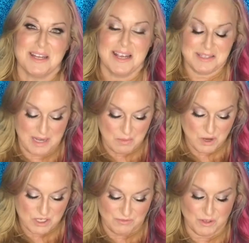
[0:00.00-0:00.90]
it as an eye
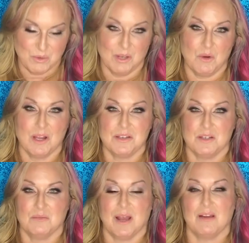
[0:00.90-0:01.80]
brush if you really wanted
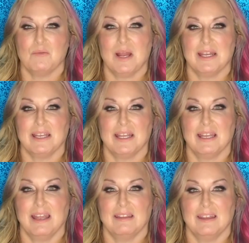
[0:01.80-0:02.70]
to by wetting it
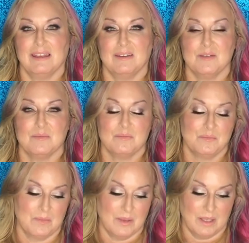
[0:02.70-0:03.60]
and then
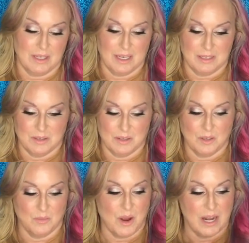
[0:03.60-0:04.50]
getting
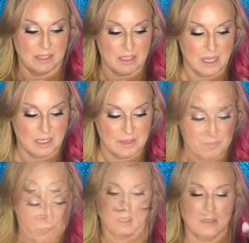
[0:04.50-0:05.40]
your product on it.
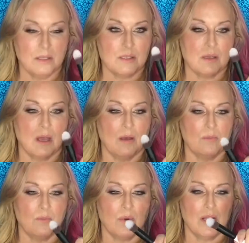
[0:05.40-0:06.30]
This
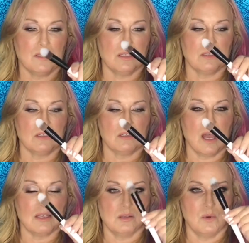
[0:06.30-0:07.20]
brush, the
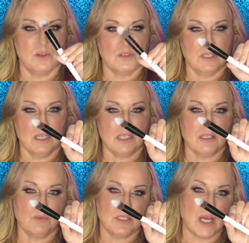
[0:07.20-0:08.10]
Stilazzi
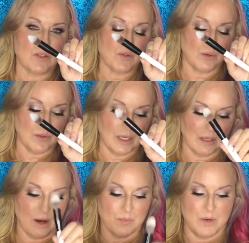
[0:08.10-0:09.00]
106, was also
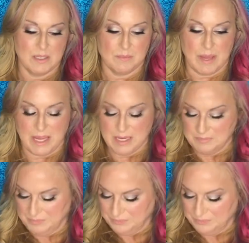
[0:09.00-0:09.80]
in our press bag.